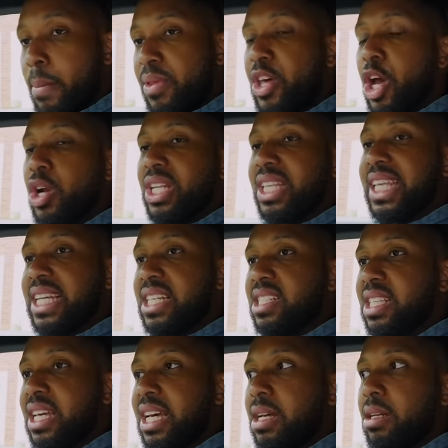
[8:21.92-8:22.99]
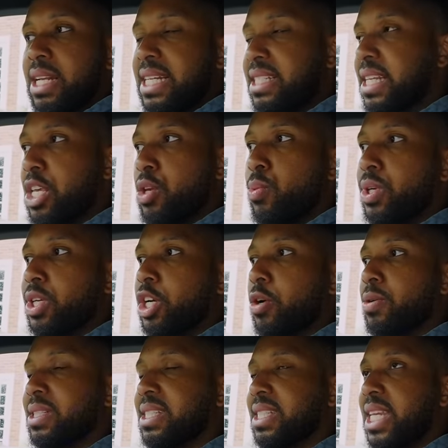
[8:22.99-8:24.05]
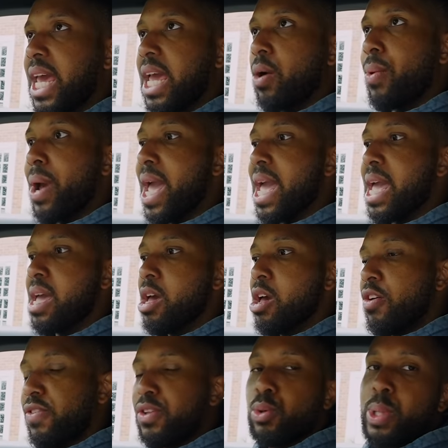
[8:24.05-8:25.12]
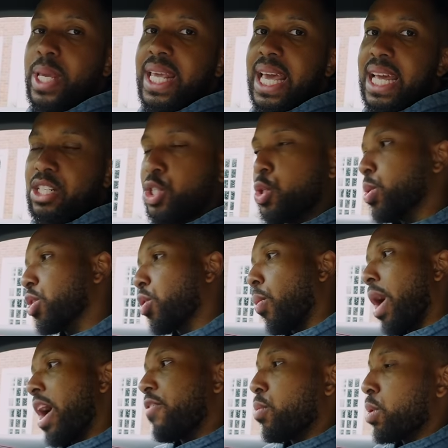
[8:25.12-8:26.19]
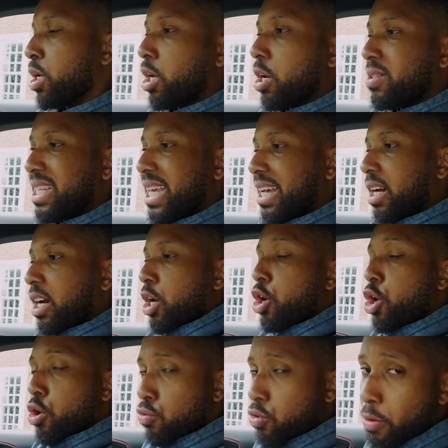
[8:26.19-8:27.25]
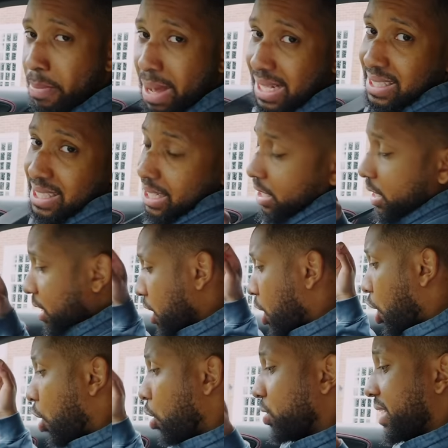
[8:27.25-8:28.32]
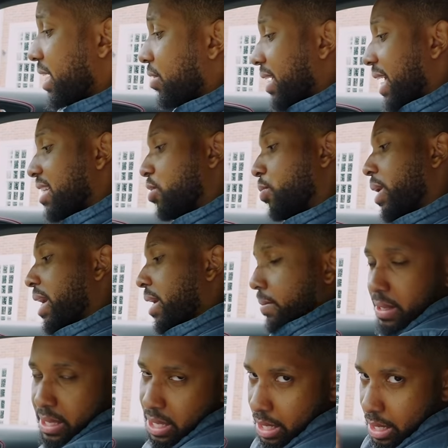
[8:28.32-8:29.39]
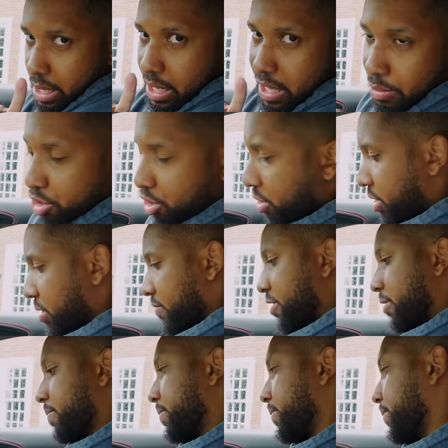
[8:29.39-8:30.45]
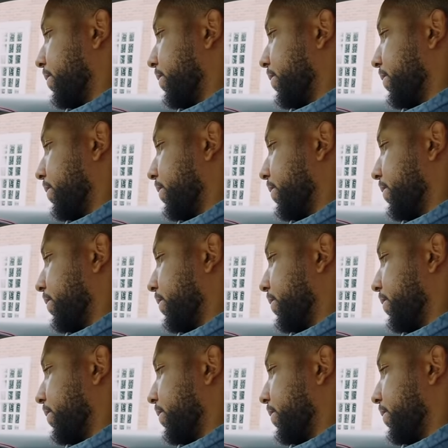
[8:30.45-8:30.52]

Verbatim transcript: But the only thing is that, let's say you want to go and stay away for the weekend, you and your wife want to go take a romantic hotel getaway. Let me show you something.